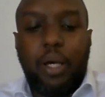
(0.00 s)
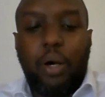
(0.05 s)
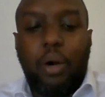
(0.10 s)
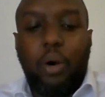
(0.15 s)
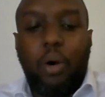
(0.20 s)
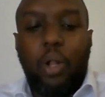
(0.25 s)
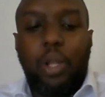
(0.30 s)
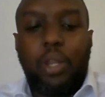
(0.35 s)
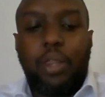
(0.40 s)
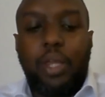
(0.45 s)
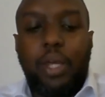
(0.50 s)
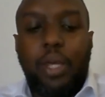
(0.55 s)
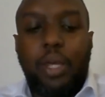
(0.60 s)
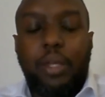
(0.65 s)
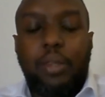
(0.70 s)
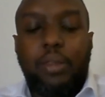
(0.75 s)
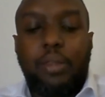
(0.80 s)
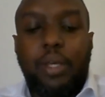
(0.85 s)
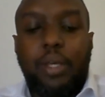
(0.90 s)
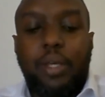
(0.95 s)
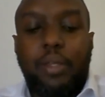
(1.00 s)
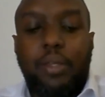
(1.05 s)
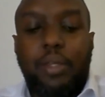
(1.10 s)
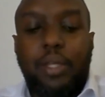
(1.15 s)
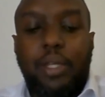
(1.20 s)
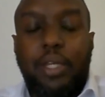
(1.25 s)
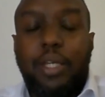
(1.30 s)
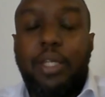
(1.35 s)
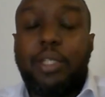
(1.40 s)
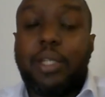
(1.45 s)
All the
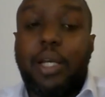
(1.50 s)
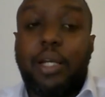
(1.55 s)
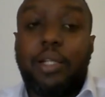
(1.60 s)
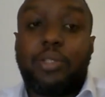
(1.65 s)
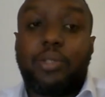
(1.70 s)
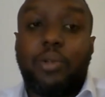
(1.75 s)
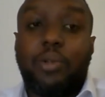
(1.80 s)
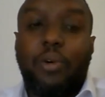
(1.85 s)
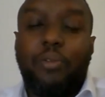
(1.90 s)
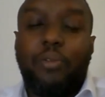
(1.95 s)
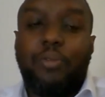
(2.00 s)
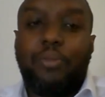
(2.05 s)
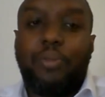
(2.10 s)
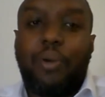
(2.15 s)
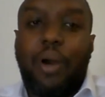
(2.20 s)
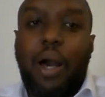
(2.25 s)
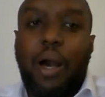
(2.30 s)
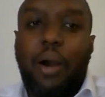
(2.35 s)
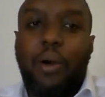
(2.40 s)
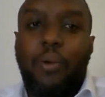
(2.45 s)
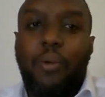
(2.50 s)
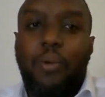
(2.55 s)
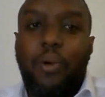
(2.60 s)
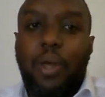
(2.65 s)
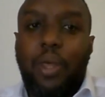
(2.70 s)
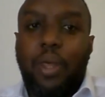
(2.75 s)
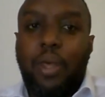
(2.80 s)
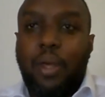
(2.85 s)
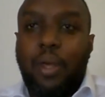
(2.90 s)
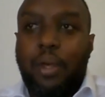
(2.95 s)
details of how
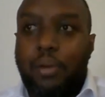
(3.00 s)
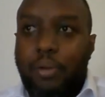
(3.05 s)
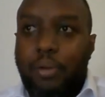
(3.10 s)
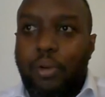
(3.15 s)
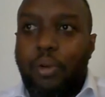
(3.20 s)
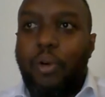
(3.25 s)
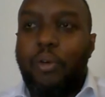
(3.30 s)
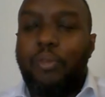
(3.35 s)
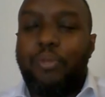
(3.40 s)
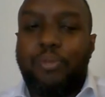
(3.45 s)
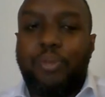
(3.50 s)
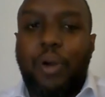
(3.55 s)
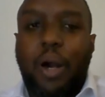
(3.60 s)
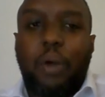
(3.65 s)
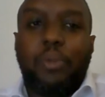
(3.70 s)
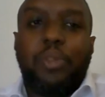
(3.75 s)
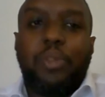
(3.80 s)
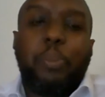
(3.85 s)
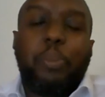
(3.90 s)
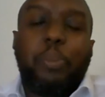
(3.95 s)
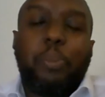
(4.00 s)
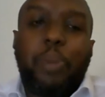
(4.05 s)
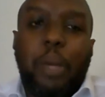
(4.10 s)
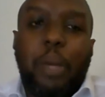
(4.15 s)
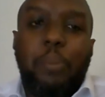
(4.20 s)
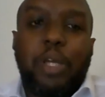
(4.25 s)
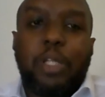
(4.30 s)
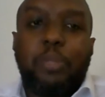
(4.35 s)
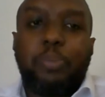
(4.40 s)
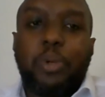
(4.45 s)
of how the
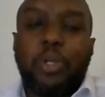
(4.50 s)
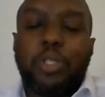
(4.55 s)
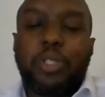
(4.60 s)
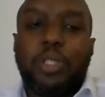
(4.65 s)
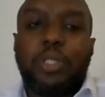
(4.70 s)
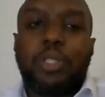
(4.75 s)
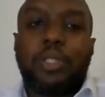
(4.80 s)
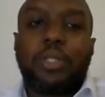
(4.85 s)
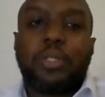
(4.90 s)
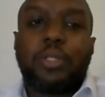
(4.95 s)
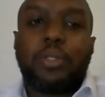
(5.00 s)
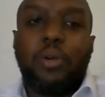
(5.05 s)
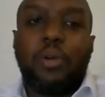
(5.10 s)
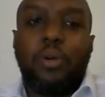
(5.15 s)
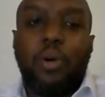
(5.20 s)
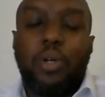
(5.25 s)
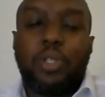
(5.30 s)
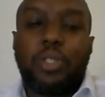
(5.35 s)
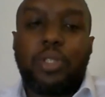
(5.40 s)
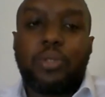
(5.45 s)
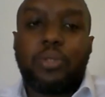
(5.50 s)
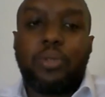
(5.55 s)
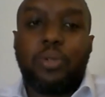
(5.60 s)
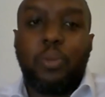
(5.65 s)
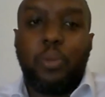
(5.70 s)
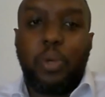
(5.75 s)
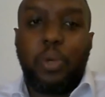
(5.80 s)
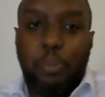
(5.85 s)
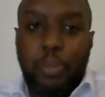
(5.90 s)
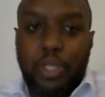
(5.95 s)
payment process goes
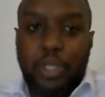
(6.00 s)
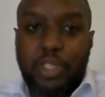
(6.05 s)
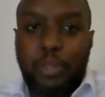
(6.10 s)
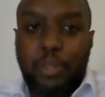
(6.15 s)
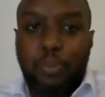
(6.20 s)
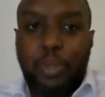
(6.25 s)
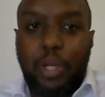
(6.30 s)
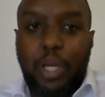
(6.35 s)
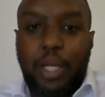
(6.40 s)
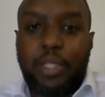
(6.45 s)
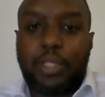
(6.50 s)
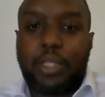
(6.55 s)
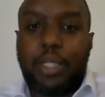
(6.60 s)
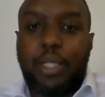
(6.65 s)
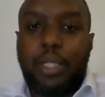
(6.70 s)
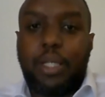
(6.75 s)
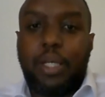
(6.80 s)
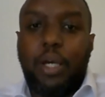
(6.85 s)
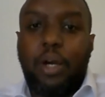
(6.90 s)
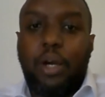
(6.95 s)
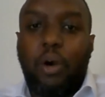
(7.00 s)
will be stipulated,